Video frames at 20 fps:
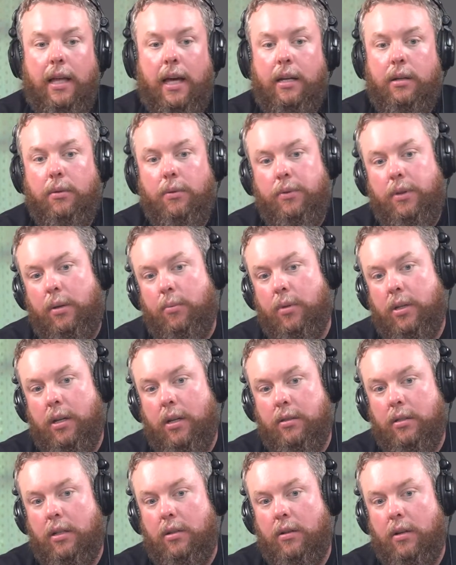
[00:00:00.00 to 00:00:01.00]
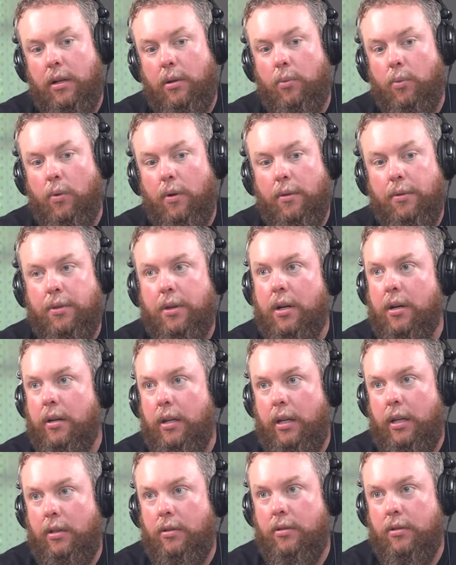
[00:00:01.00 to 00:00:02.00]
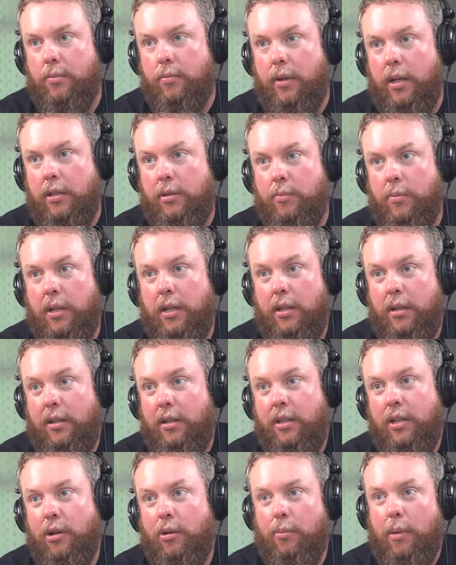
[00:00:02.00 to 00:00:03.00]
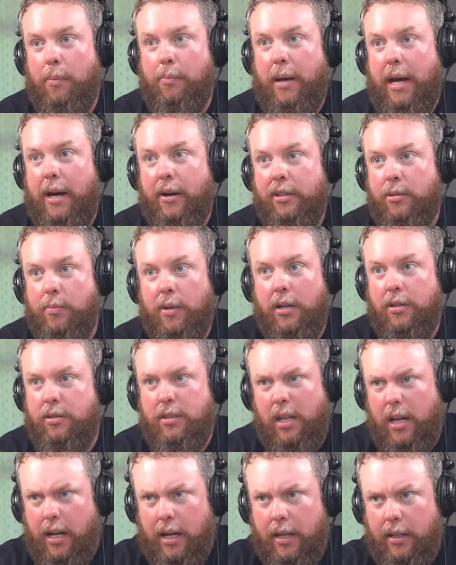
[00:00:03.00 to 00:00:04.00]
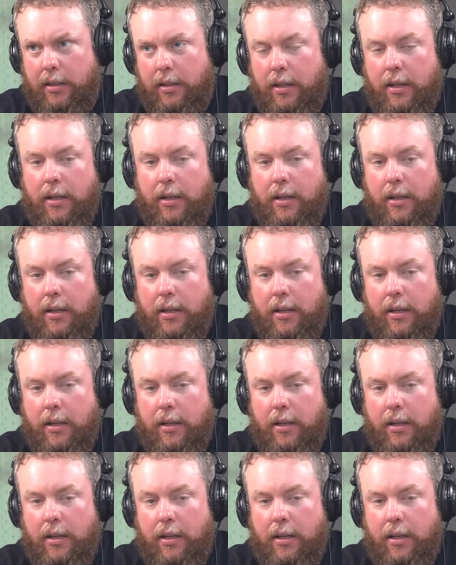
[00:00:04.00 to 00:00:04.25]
I don't think because I drink 130 just makes me, my palate's better. It's not.